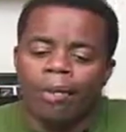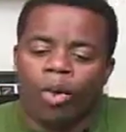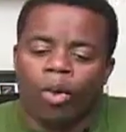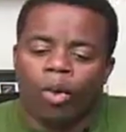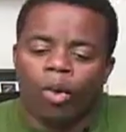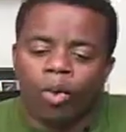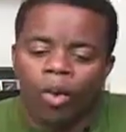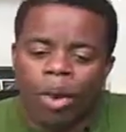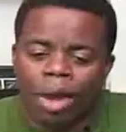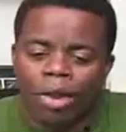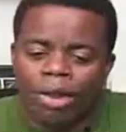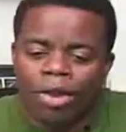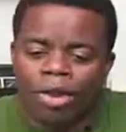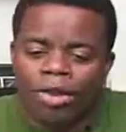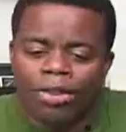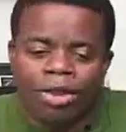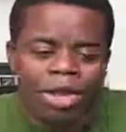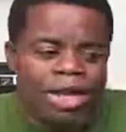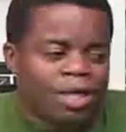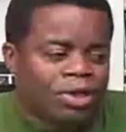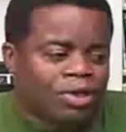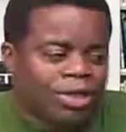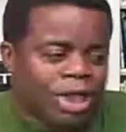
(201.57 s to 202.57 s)
One of the
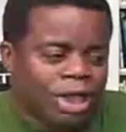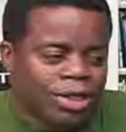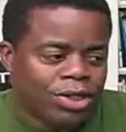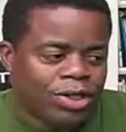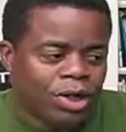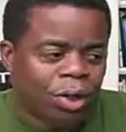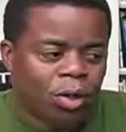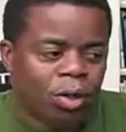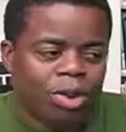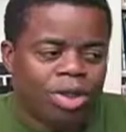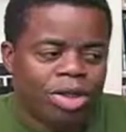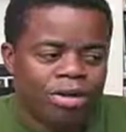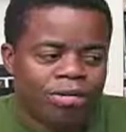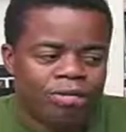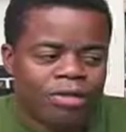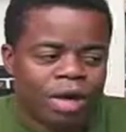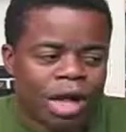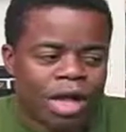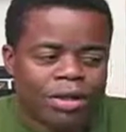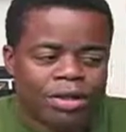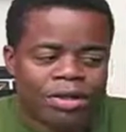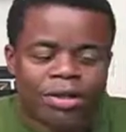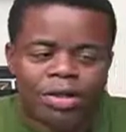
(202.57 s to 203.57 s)
things I don't want you to
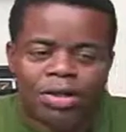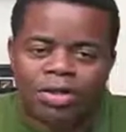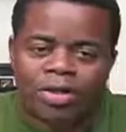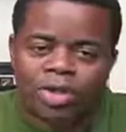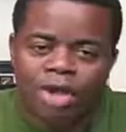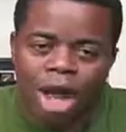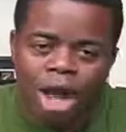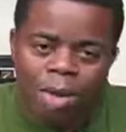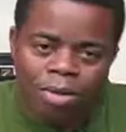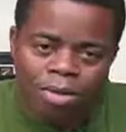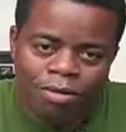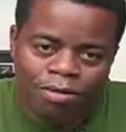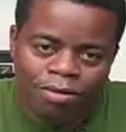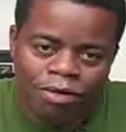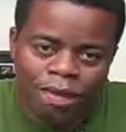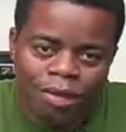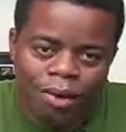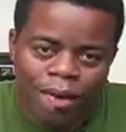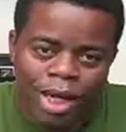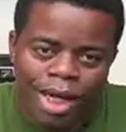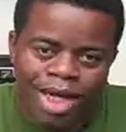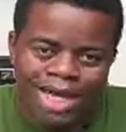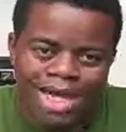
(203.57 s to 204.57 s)
fall into the trap of
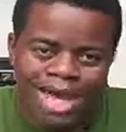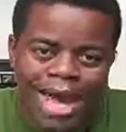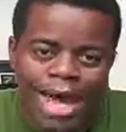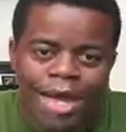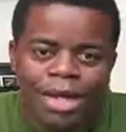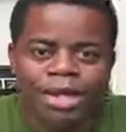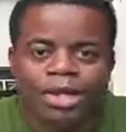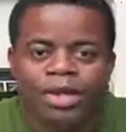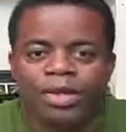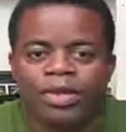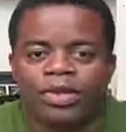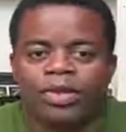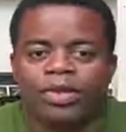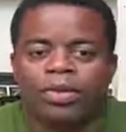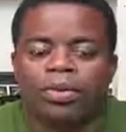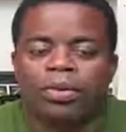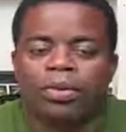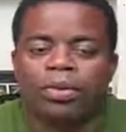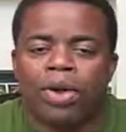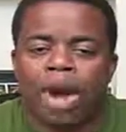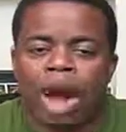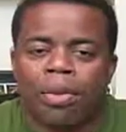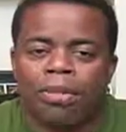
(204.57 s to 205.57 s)
doing, and that is
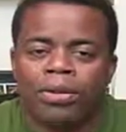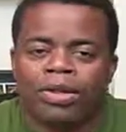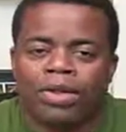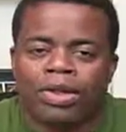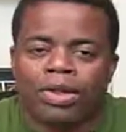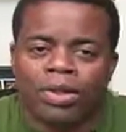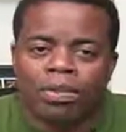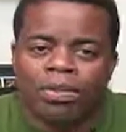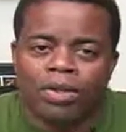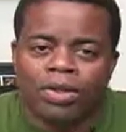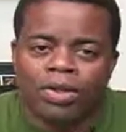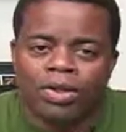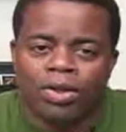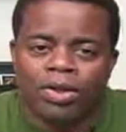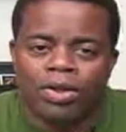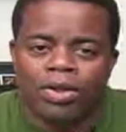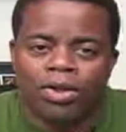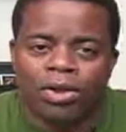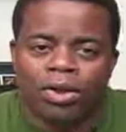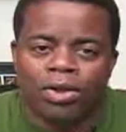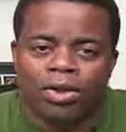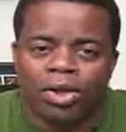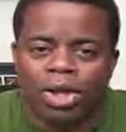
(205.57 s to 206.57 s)
promising the
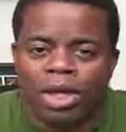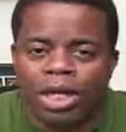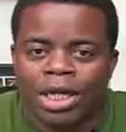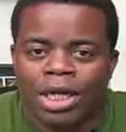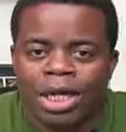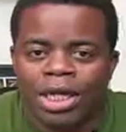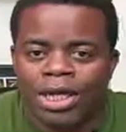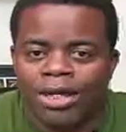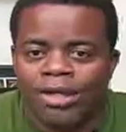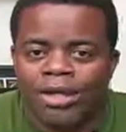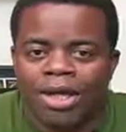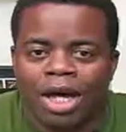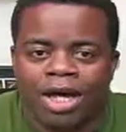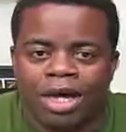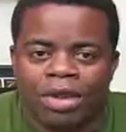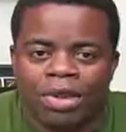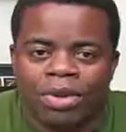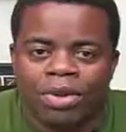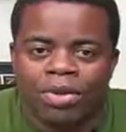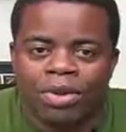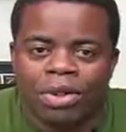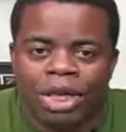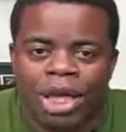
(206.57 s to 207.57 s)
business owner you're going to get it done in
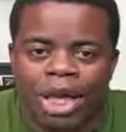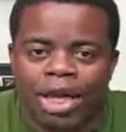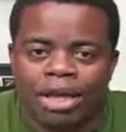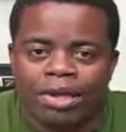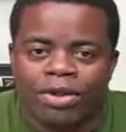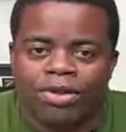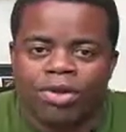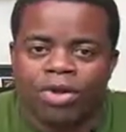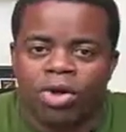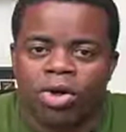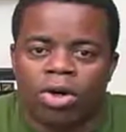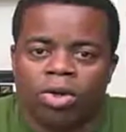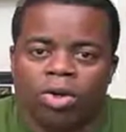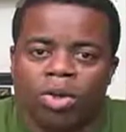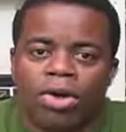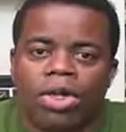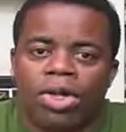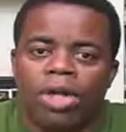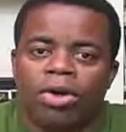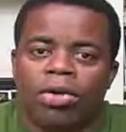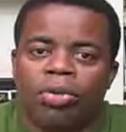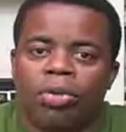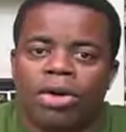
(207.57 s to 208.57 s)
3 days or
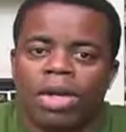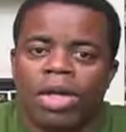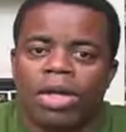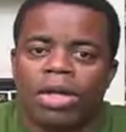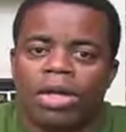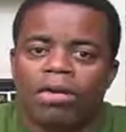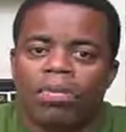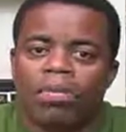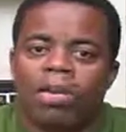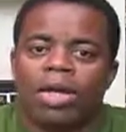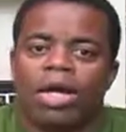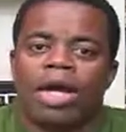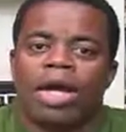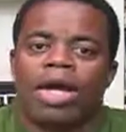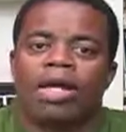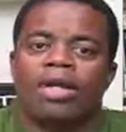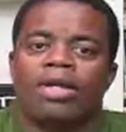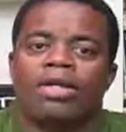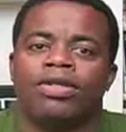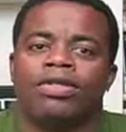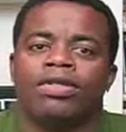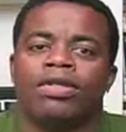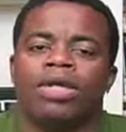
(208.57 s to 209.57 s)
within a week,
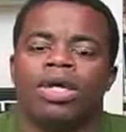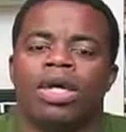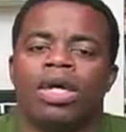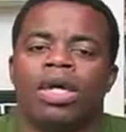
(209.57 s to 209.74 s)
because,